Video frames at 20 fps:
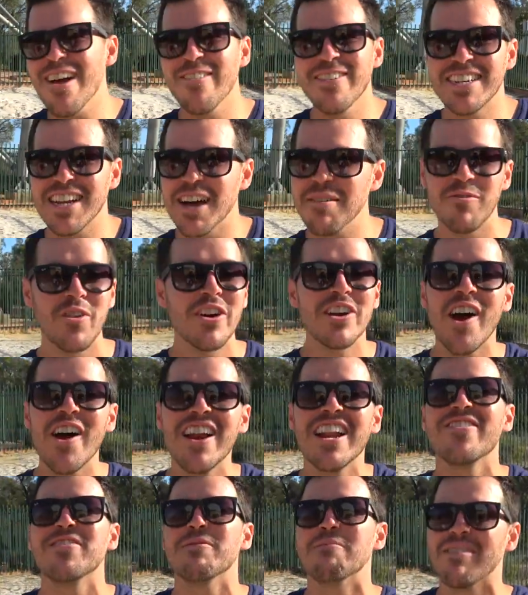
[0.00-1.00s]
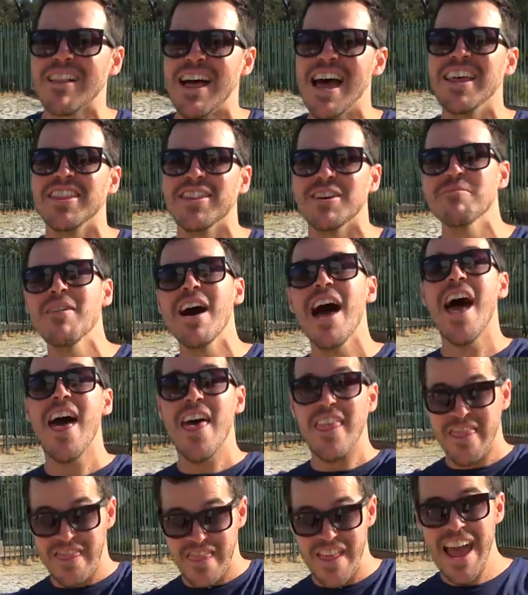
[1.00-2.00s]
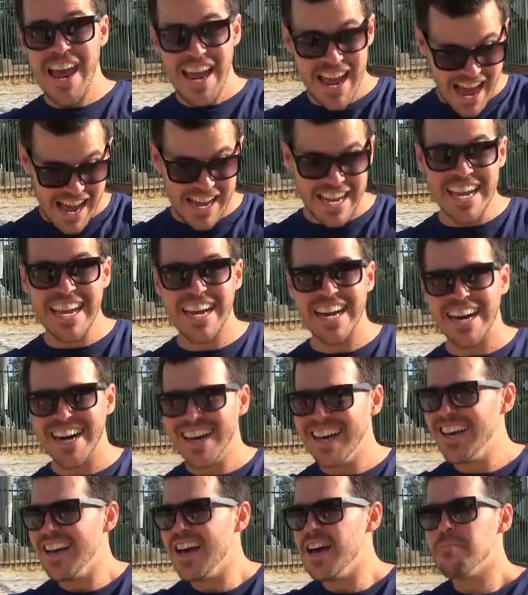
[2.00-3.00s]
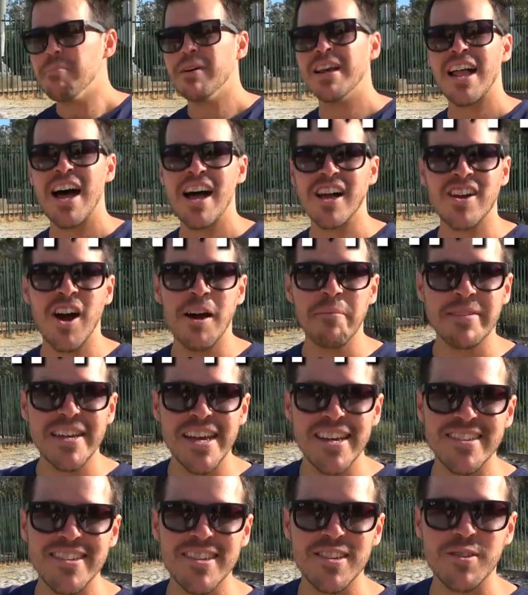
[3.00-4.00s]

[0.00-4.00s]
every time. We don't even plan We're them. not planning. They are here. But our uh, contest